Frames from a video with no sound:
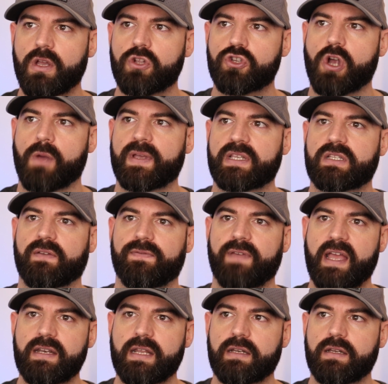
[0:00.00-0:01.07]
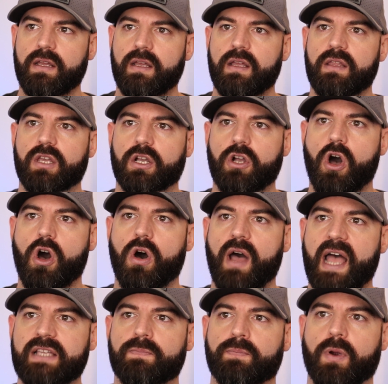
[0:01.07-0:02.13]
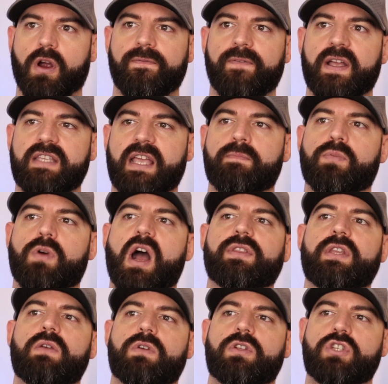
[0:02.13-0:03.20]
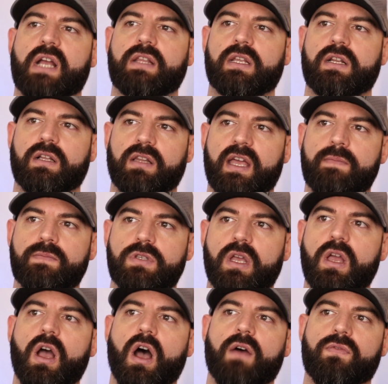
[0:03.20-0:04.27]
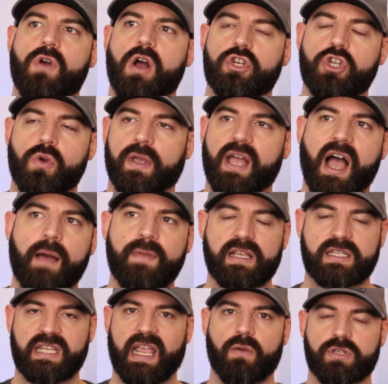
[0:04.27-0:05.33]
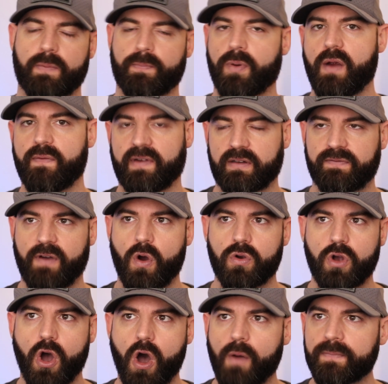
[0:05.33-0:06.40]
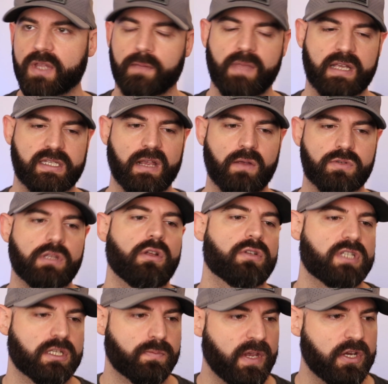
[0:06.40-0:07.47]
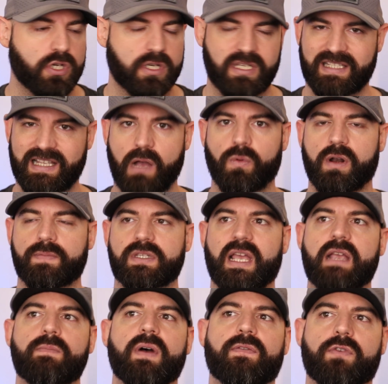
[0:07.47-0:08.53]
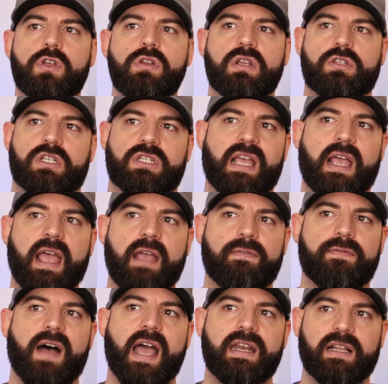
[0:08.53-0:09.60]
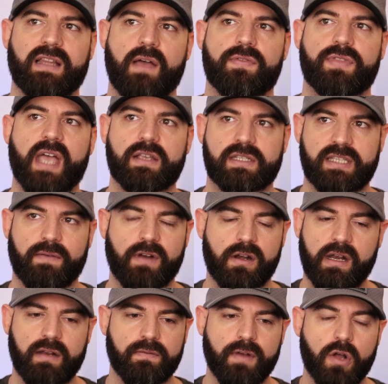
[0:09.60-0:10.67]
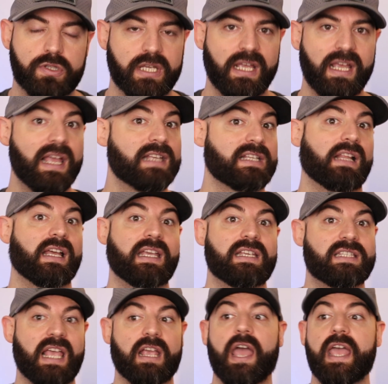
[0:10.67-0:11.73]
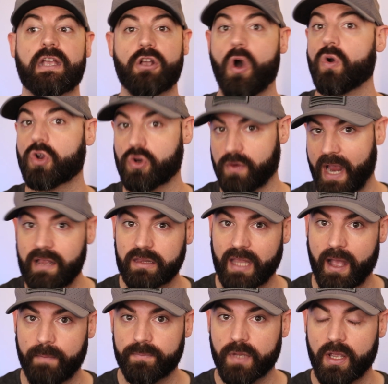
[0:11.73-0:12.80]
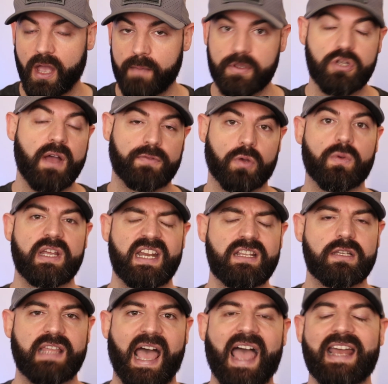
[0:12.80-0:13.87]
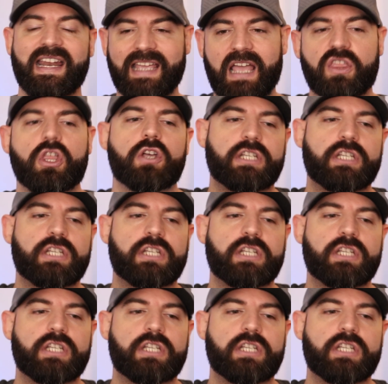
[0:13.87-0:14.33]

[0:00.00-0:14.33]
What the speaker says: Trump has defended the call as perfect and broadly rejected claims of wrongdoing. I'm not saying it was a perfect phone call. I'm not saying it was a little suspicious. That's not what I'm saying. But for you to just say, hey, find 11,780 votes, it's not like he's saying, hey, go create them. I mean, you have to read into that. And again, those